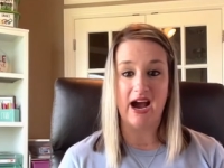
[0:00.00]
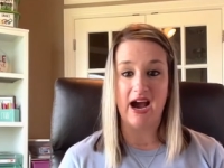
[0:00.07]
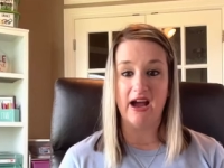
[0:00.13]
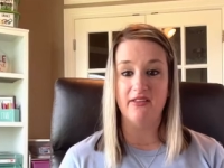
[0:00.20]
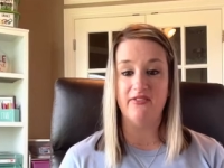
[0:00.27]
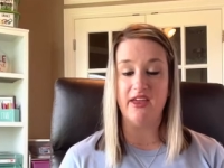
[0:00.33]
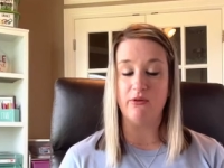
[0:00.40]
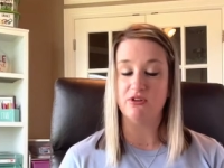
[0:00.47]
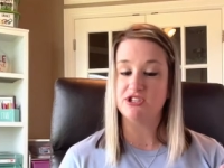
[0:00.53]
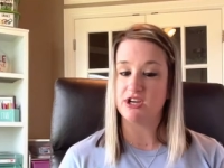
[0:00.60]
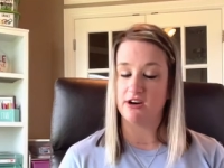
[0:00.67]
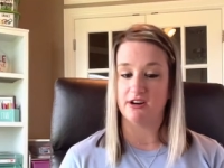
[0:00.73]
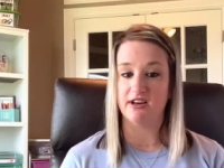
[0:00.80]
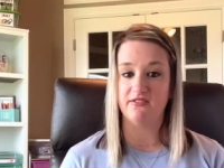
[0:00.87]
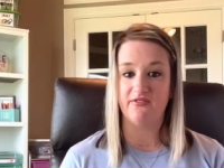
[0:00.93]
they would
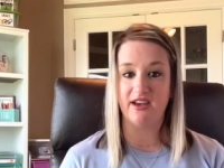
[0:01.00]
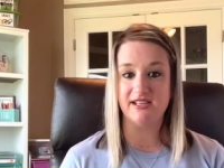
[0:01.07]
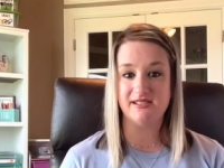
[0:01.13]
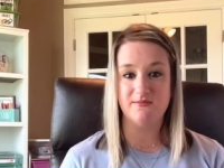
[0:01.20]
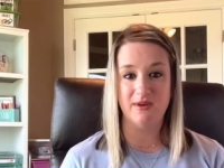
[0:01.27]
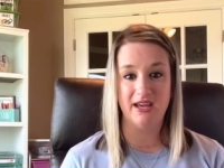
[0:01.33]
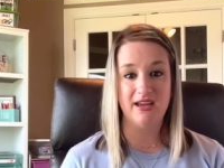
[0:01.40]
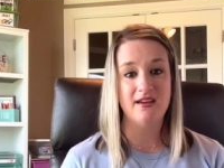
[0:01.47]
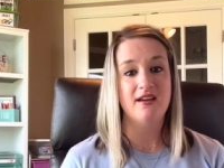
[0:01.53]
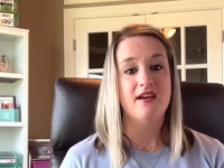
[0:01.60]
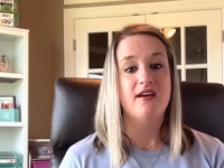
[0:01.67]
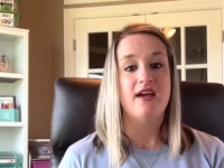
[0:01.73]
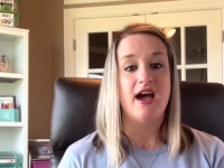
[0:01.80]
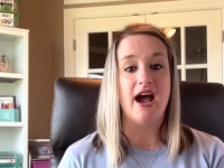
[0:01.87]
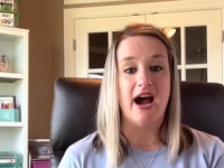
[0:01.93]
turn and face me.
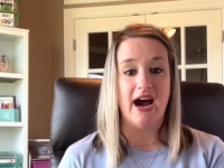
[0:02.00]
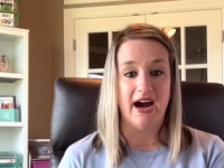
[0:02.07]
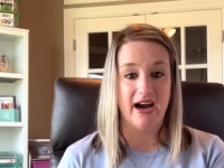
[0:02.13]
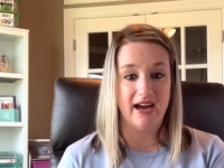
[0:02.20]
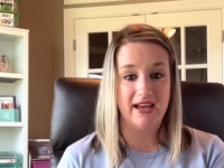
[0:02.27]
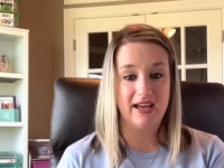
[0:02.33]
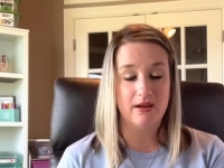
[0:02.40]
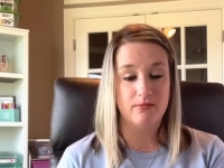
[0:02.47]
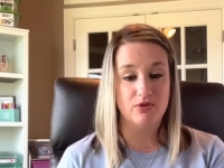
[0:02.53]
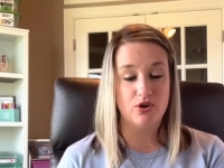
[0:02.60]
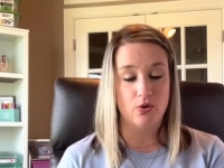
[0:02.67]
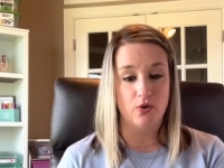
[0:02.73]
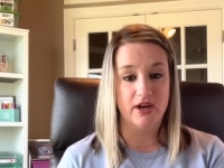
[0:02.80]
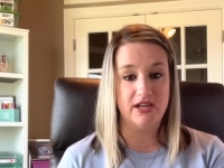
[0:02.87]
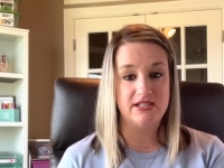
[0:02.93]
I am
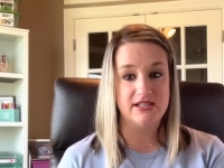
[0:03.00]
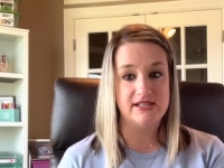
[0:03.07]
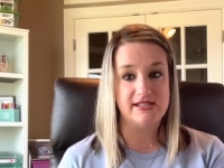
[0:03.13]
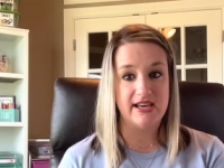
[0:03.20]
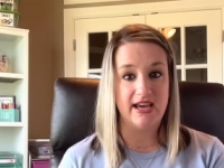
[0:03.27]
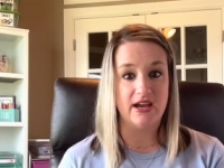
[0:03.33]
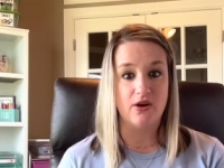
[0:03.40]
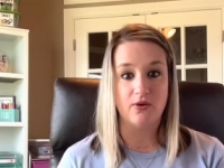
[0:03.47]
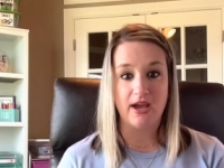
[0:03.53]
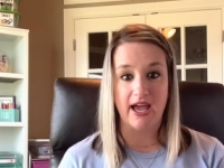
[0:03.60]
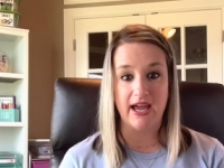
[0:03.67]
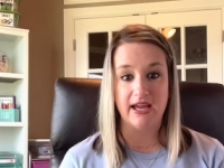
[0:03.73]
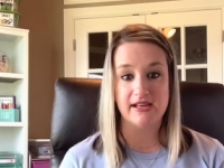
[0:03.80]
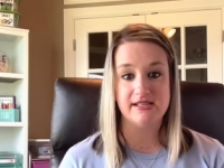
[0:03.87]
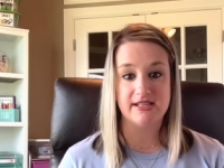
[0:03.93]
going to say, okay,
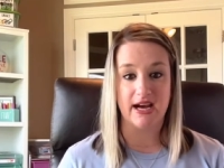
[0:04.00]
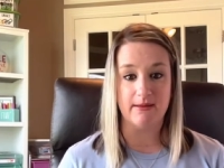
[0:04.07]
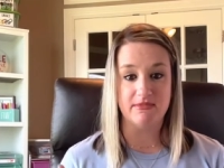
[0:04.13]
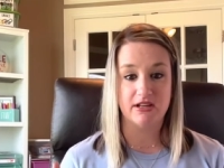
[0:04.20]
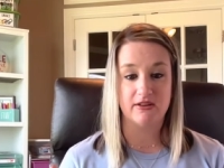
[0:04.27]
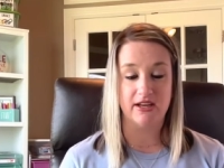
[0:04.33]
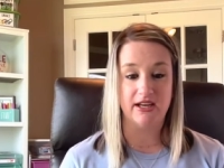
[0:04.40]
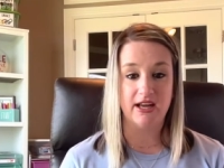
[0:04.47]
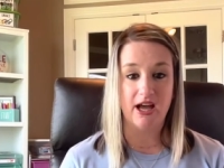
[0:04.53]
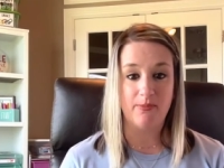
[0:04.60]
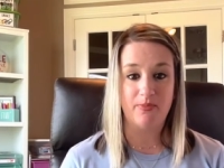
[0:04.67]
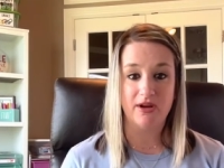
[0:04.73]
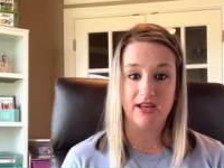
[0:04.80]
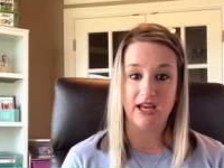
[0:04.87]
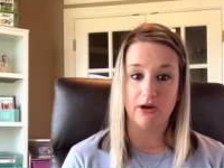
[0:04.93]
it's time to clean up,
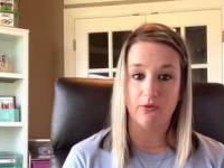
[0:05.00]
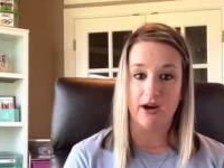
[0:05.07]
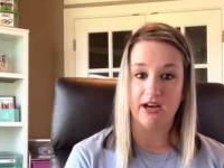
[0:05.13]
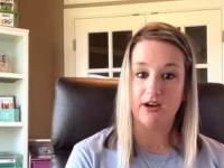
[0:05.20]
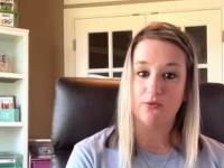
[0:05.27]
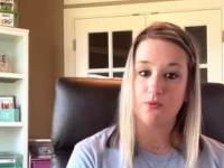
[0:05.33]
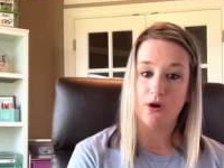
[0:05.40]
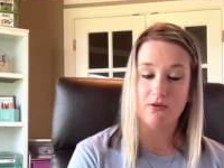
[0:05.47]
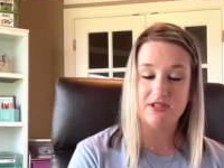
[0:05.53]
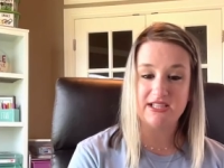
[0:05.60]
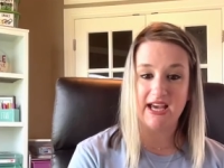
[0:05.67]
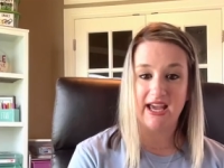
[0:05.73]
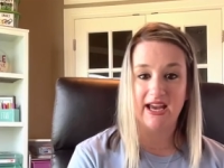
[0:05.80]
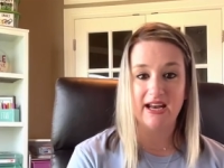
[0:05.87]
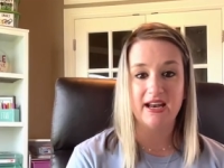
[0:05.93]
get ready to
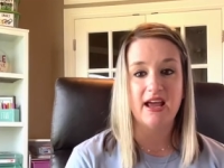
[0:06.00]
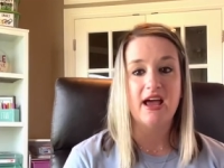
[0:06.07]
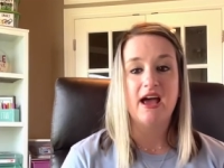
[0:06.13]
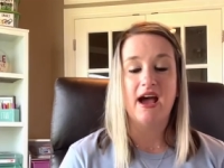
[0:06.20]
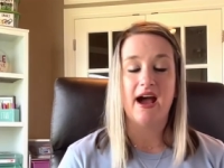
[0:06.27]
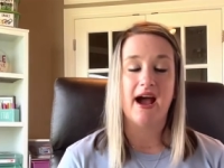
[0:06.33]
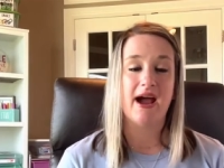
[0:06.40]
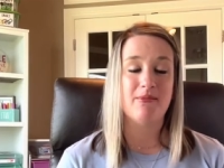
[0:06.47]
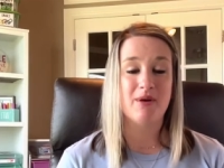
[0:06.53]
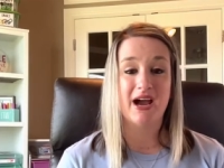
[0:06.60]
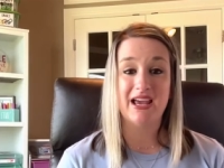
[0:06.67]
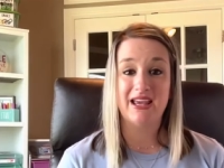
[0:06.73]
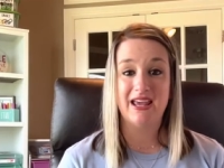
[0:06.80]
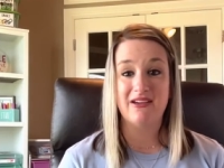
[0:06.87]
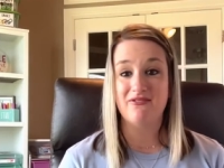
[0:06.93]
rotate. I
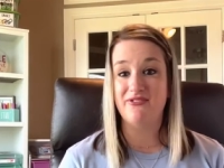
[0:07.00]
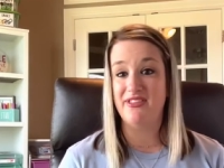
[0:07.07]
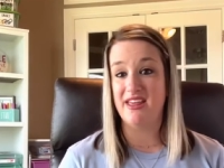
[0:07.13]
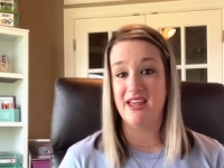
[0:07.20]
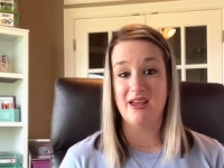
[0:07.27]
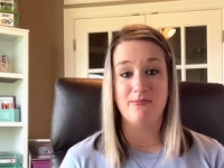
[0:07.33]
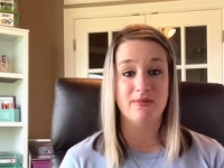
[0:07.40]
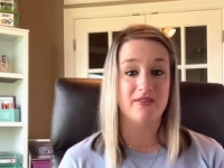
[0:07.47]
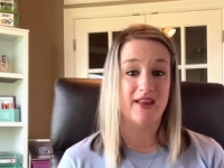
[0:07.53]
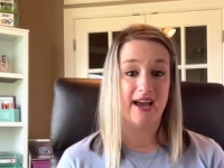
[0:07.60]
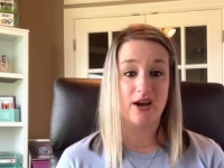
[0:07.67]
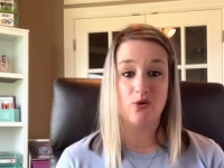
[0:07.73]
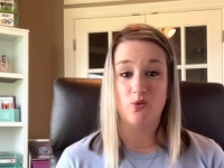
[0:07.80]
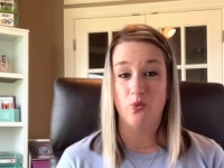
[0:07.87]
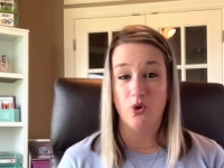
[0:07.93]
might give them like
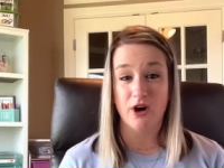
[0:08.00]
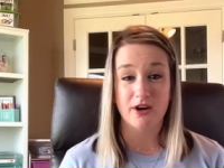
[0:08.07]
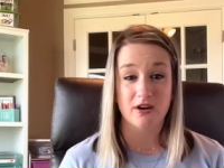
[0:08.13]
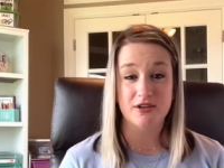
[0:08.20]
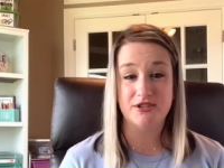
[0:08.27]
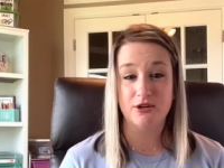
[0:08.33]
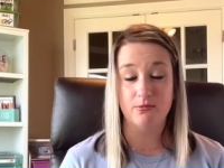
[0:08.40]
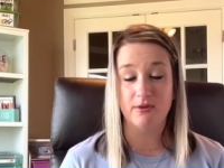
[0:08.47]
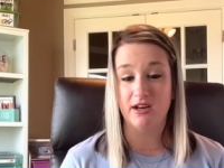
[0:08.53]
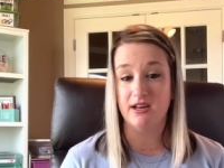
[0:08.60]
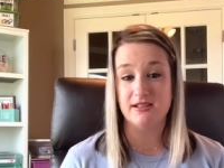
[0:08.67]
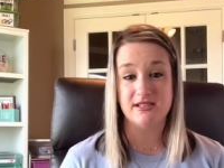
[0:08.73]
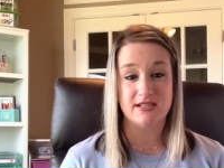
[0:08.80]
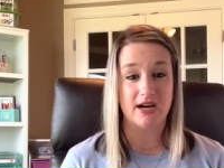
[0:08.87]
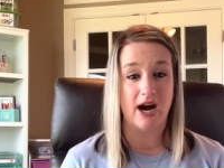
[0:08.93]
one or two
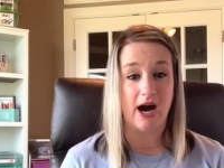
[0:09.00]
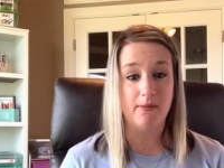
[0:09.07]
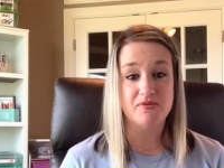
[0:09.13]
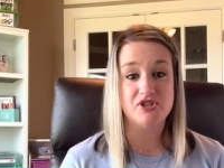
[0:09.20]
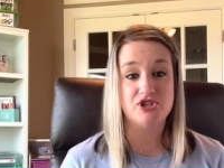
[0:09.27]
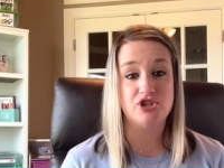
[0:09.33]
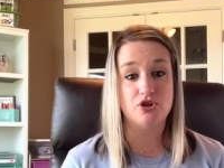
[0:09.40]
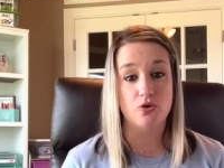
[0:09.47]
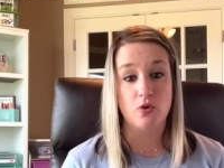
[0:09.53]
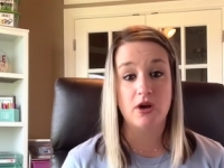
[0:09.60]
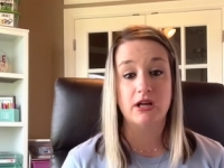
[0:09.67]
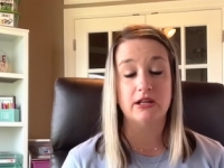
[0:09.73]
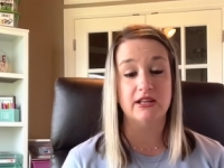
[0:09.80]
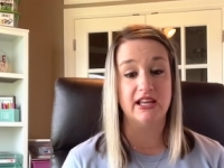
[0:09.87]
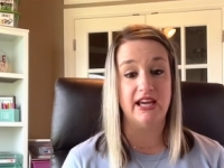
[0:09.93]
minutes tops to
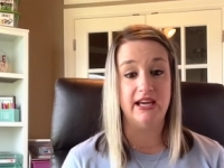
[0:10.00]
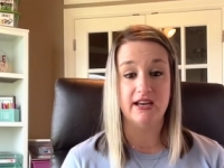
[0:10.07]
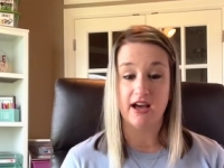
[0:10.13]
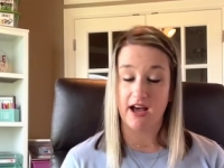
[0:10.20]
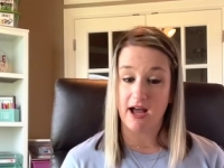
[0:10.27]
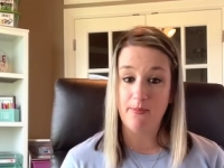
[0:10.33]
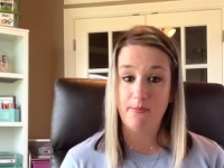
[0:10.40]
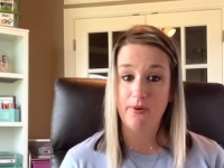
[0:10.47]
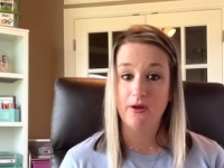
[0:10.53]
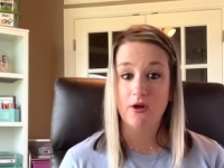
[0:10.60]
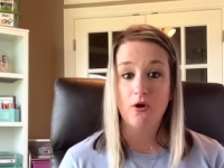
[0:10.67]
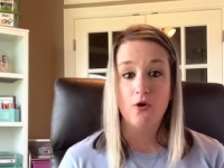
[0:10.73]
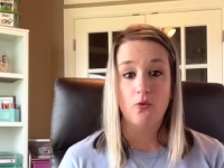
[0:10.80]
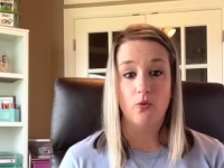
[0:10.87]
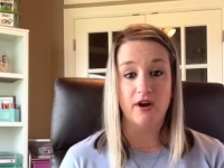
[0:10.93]
clean up
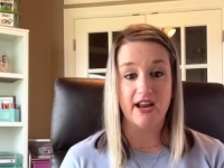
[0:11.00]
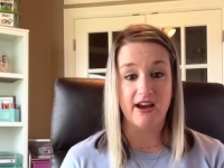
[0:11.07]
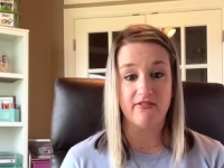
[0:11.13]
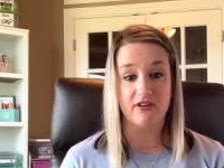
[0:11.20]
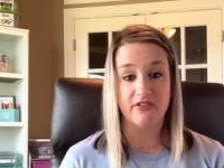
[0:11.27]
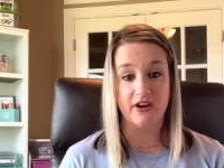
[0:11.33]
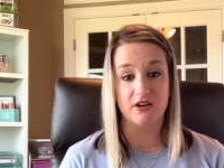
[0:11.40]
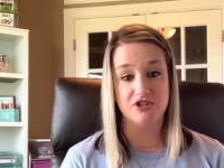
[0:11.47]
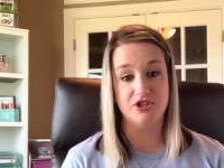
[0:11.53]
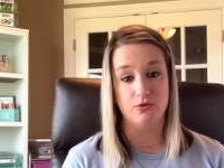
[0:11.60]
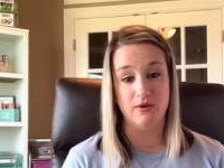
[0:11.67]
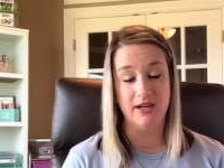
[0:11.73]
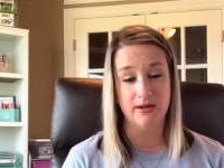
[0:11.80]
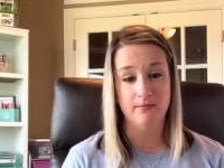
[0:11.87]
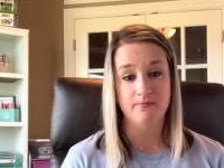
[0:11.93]
whatever they're
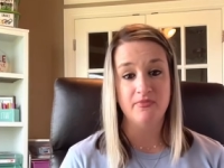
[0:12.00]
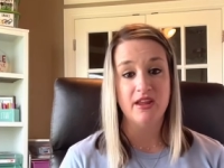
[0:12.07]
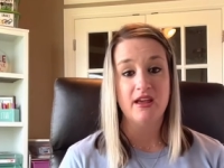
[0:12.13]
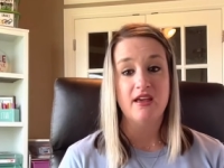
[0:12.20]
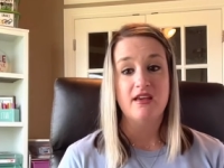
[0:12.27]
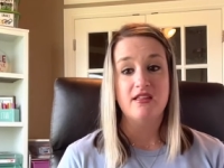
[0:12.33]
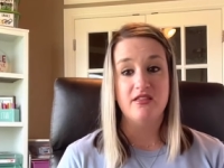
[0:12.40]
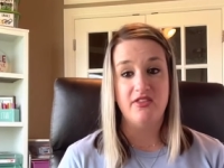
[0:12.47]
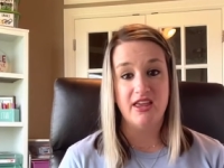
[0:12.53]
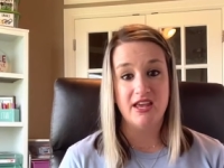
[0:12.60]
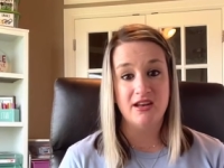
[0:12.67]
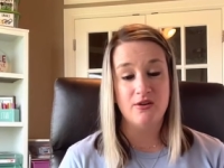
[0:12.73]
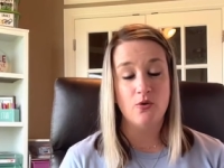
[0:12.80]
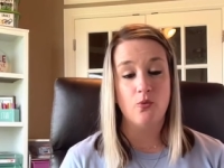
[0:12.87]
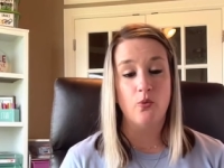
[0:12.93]
doing.
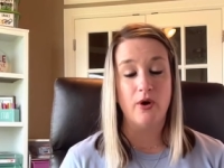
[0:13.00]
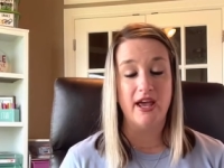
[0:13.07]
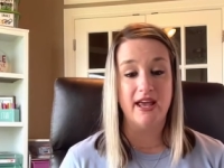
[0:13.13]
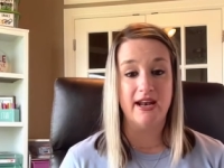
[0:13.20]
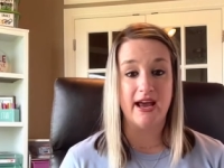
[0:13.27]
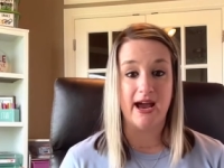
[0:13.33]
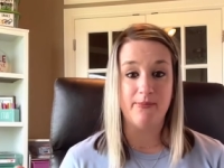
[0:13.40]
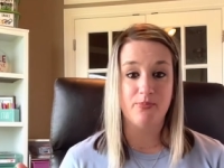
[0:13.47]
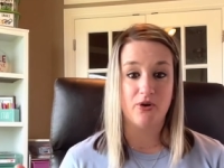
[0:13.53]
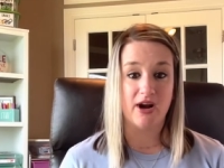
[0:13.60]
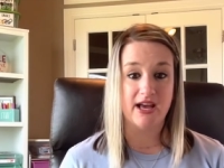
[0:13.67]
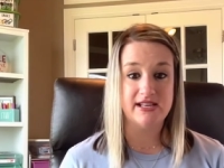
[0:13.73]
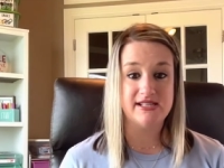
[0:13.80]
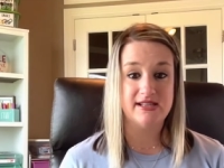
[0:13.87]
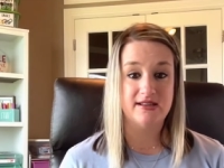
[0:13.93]
Then, when I
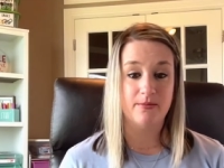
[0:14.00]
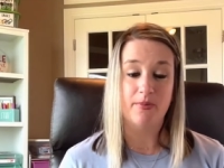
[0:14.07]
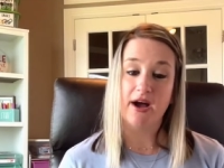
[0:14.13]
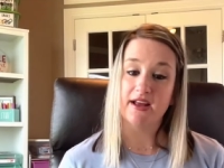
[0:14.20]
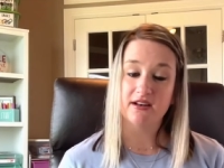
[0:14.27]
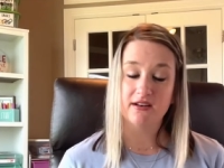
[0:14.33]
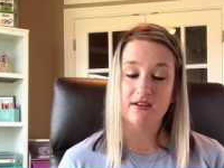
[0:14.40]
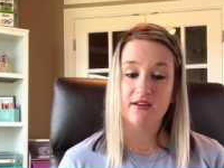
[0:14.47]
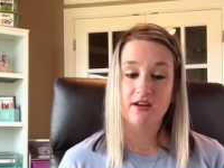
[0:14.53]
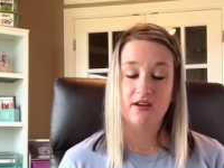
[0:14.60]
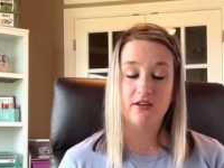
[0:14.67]
press the button